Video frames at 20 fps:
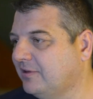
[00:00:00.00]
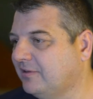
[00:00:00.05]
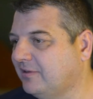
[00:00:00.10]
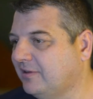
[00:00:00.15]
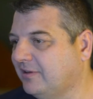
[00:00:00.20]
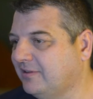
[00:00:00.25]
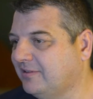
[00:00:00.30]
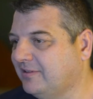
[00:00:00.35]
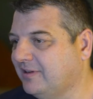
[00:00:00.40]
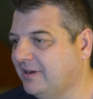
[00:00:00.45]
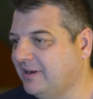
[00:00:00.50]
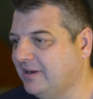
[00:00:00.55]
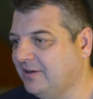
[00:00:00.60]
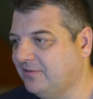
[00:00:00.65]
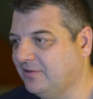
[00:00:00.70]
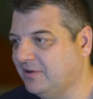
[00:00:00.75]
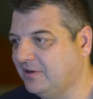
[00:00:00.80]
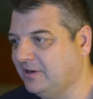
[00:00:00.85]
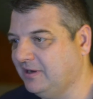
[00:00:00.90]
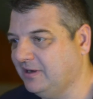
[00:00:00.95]
So you can see there
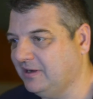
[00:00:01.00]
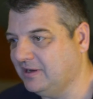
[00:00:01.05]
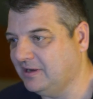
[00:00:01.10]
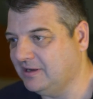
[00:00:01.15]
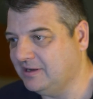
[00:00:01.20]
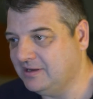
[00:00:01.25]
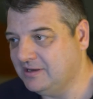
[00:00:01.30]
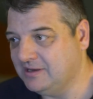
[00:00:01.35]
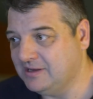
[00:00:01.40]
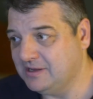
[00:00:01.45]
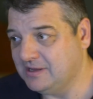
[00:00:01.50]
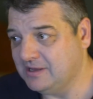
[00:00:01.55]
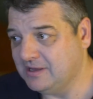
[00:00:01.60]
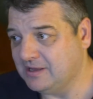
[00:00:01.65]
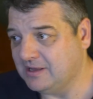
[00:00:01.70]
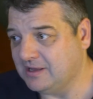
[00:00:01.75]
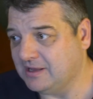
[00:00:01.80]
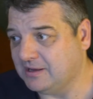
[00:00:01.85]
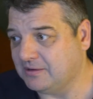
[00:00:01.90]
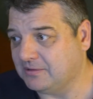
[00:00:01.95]
I've got the
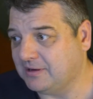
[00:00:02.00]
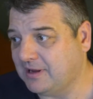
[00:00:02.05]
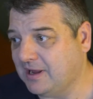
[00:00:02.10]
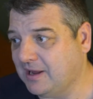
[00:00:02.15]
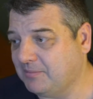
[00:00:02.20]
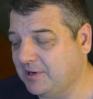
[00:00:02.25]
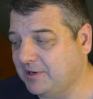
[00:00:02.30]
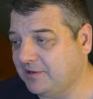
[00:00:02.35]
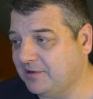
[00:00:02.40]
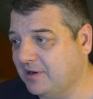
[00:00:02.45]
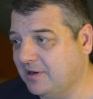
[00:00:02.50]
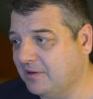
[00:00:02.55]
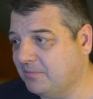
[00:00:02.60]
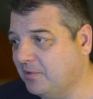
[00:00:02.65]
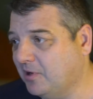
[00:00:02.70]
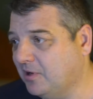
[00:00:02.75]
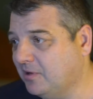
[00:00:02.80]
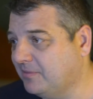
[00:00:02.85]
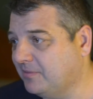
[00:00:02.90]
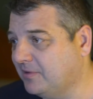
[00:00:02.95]
Cam Link down the
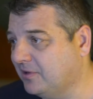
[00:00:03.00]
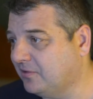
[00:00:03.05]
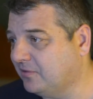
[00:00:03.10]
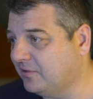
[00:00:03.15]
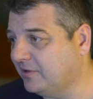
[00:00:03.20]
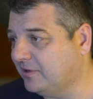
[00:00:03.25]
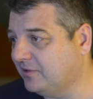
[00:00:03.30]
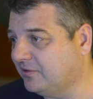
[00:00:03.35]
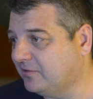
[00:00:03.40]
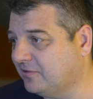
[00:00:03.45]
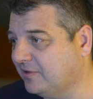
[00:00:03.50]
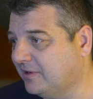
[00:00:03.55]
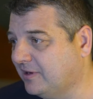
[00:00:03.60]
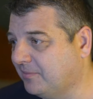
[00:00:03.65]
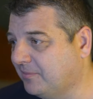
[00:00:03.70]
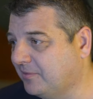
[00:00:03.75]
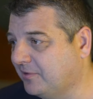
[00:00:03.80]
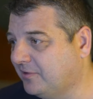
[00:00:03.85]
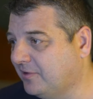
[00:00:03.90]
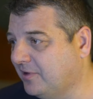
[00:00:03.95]
bottom and the green screen
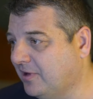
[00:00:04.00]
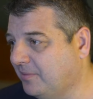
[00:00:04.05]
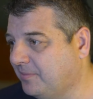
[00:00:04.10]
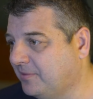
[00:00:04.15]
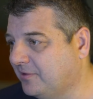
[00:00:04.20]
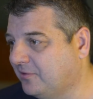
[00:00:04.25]
up the top.